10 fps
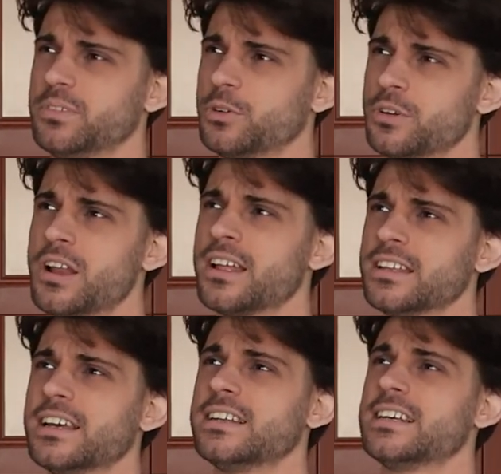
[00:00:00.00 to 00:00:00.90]
you're
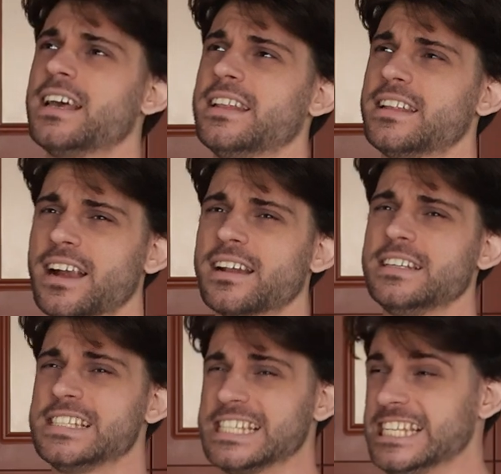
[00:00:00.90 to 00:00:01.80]
not gonna
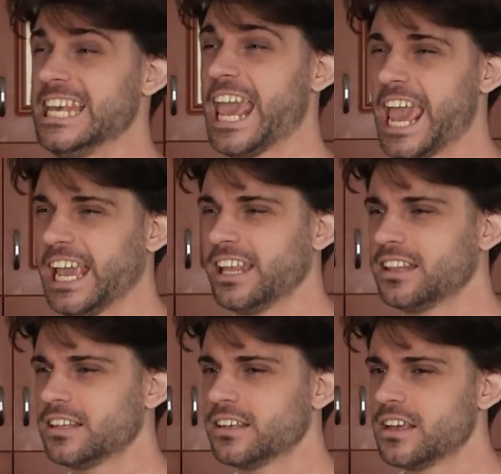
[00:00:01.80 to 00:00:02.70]
entirely see
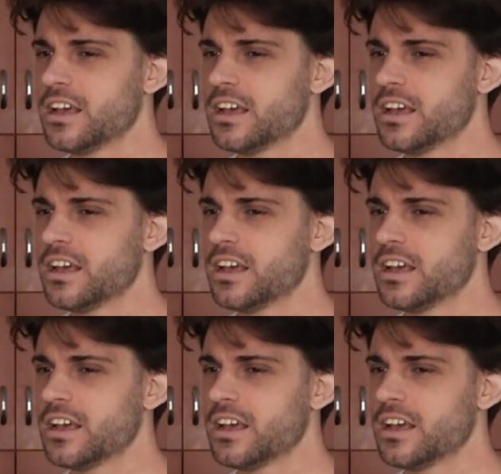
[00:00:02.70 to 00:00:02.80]
hate.